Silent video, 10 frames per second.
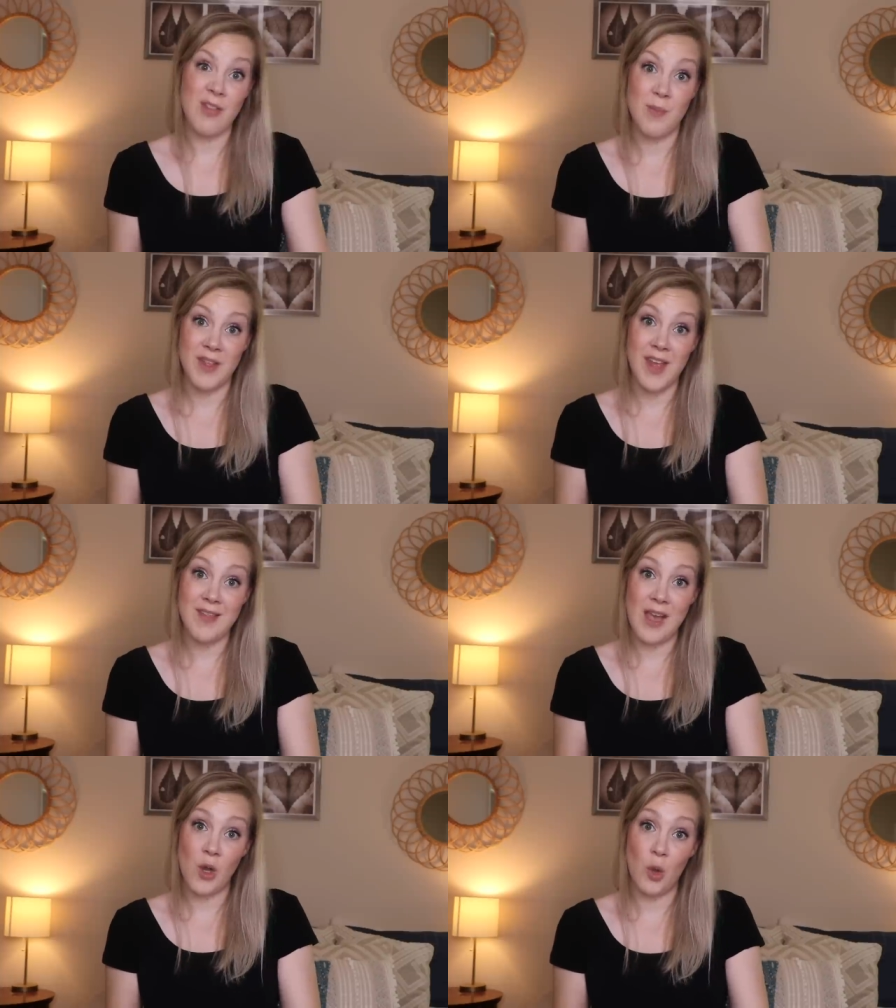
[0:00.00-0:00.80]
Let them sit
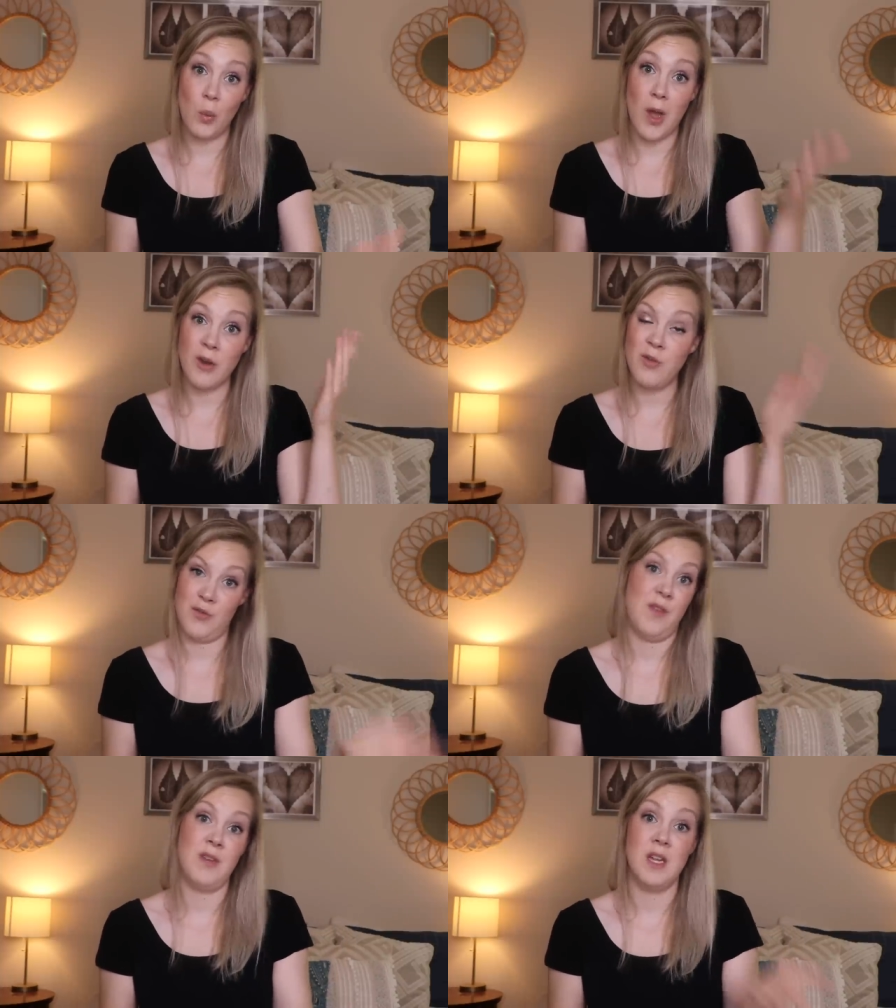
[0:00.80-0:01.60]
in that cold water for
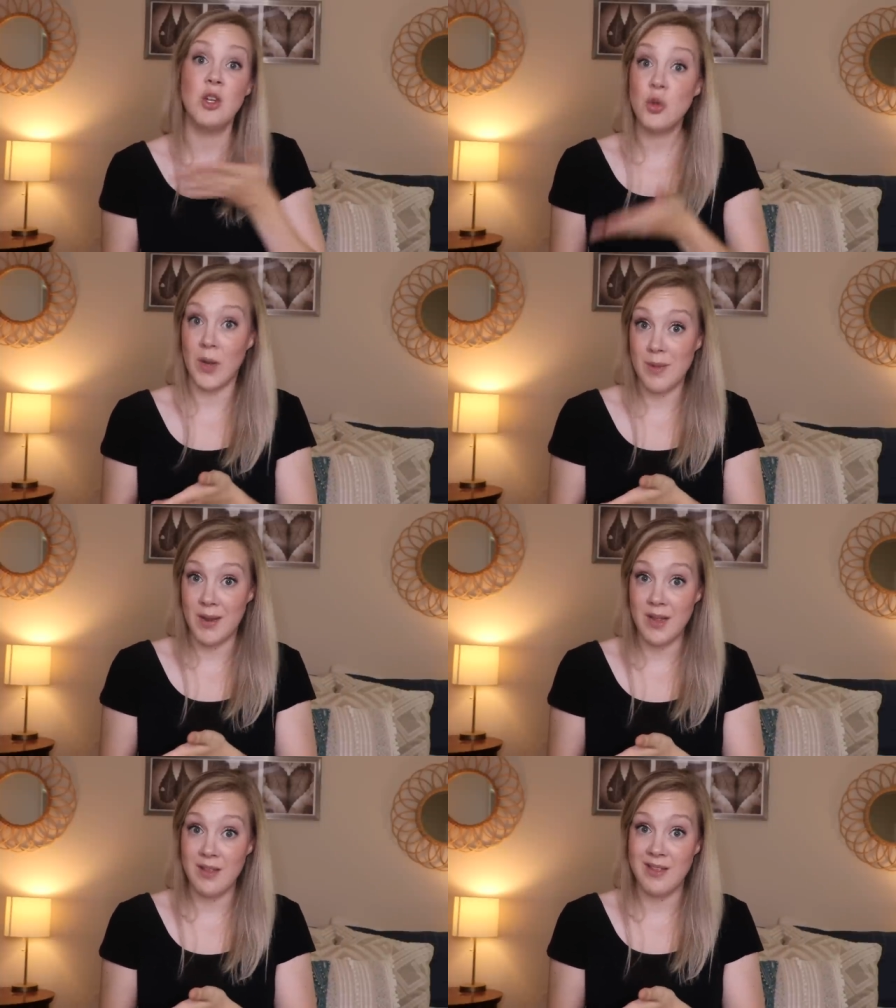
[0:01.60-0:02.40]
15 to 20
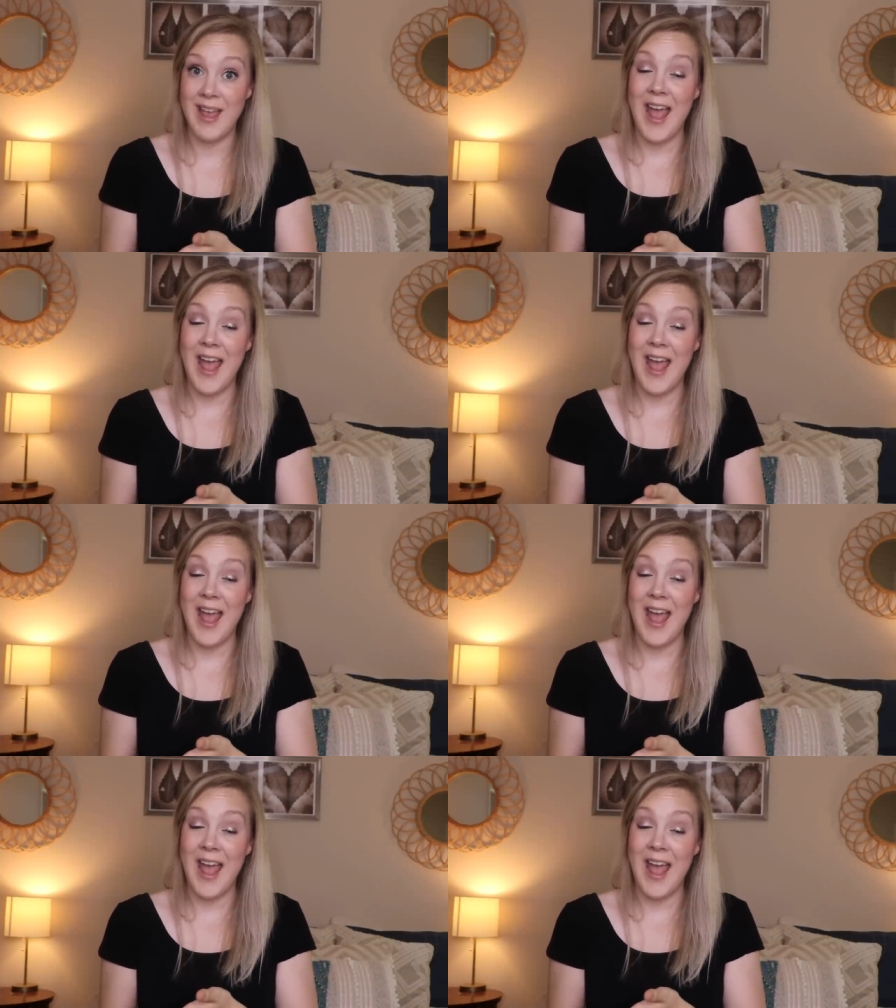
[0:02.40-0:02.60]
minutes,